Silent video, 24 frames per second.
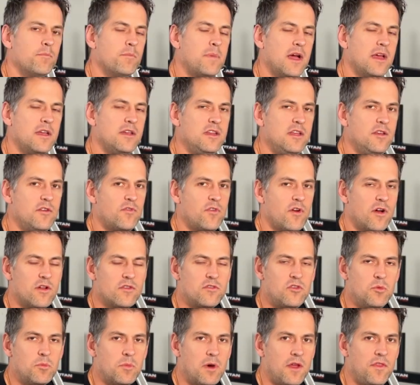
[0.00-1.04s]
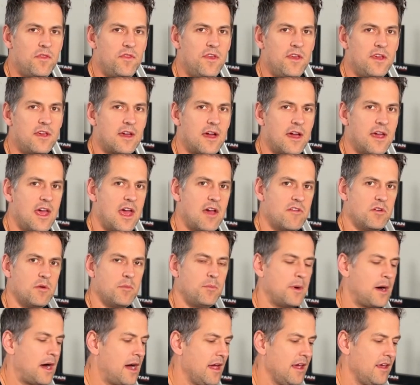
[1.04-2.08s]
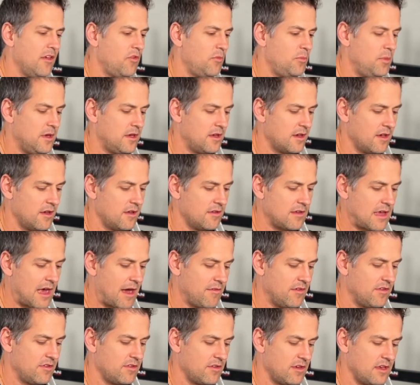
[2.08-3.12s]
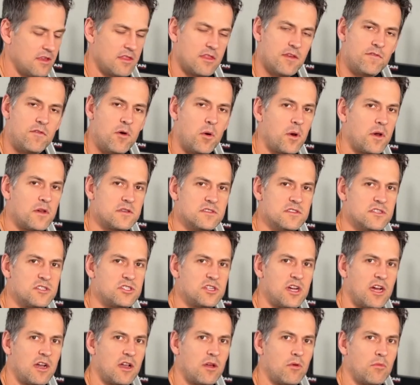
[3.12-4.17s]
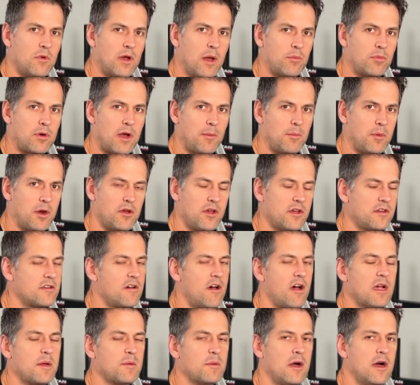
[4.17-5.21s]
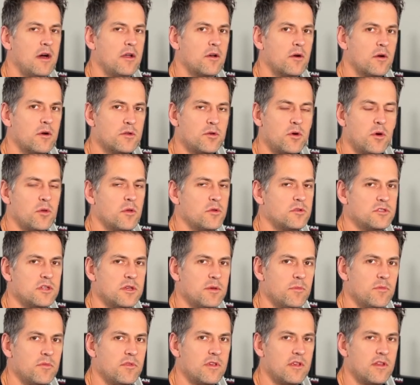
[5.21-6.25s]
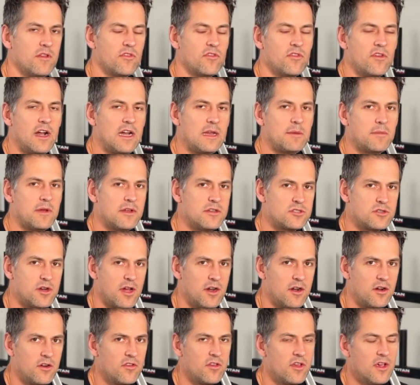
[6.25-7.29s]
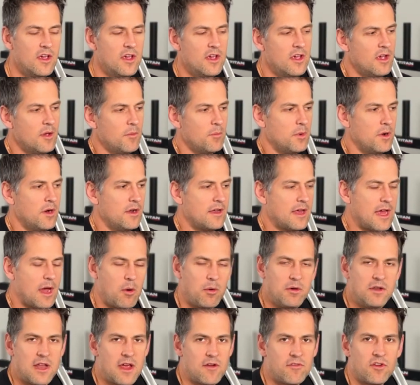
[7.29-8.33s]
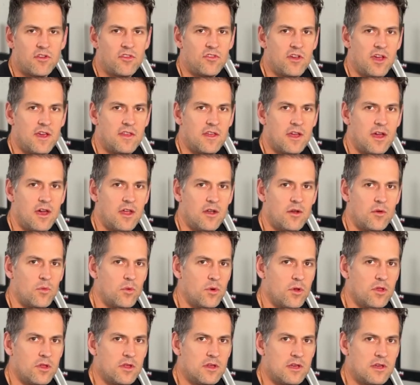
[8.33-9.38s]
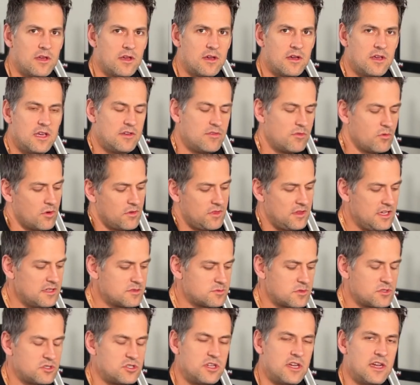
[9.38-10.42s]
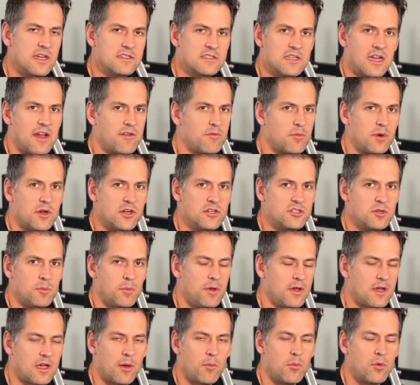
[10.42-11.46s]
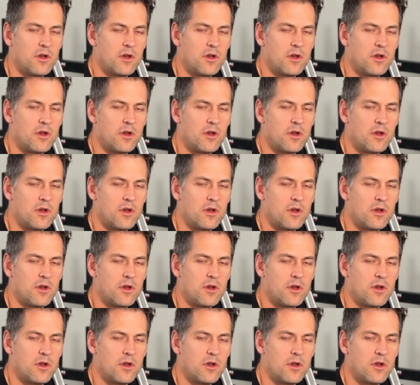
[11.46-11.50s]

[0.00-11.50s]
By default, you might think I have a bias because obviously the focus in this channel and what I primarily talk about are Total Gyms and Sony Bench trainers, but I would never say that really, even with these machines, that everybody should pick up